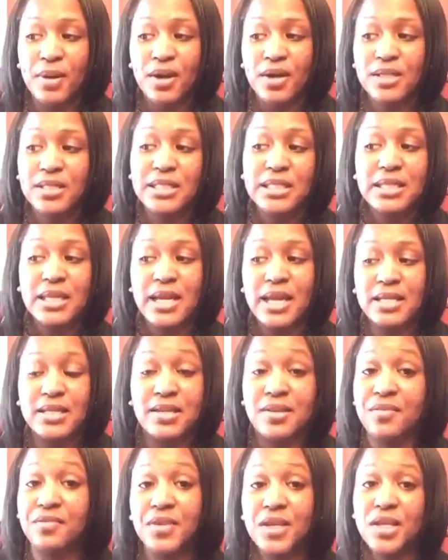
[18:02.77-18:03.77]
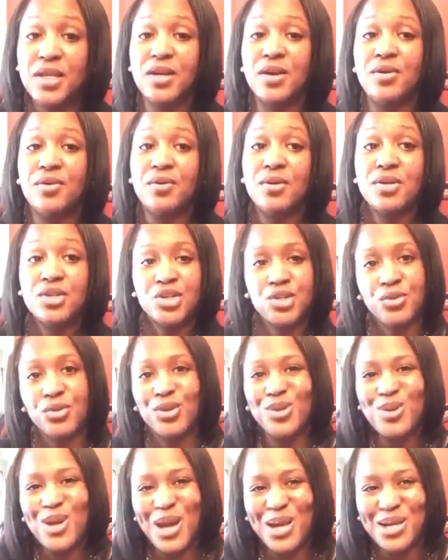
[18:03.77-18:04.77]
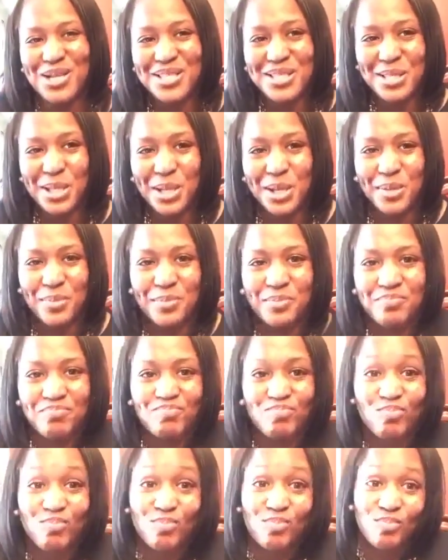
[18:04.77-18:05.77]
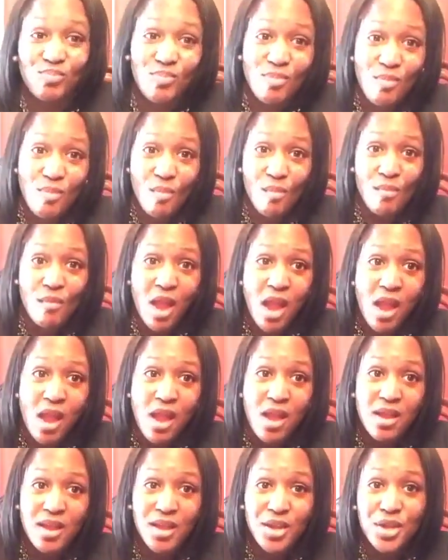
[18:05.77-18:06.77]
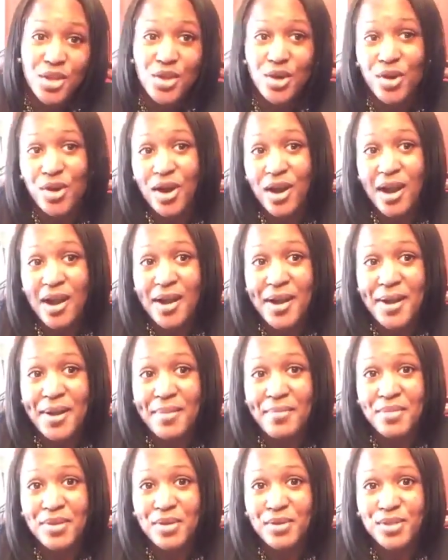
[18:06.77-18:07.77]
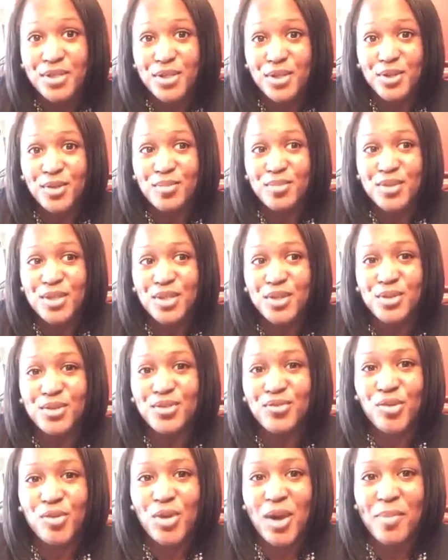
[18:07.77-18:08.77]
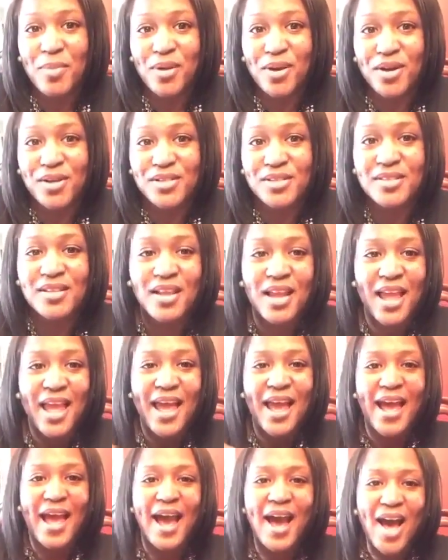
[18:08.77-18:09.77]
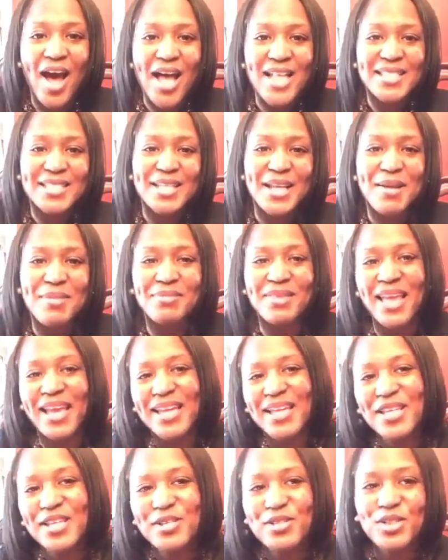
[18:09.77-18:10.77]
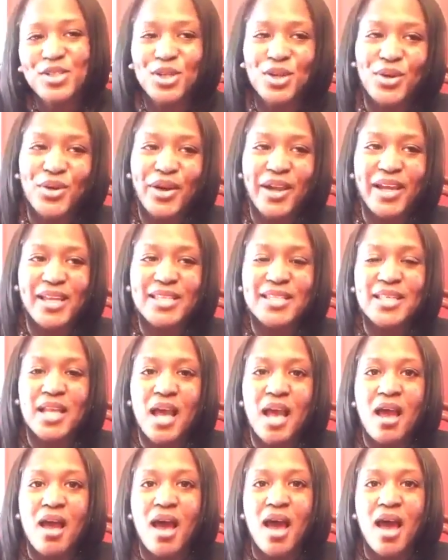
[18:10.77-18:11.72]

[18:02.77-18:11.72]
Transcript: webinars, today I did a video on showing you how to set up your YouTube to use for webinars. Awesome. Thank you, Joyce.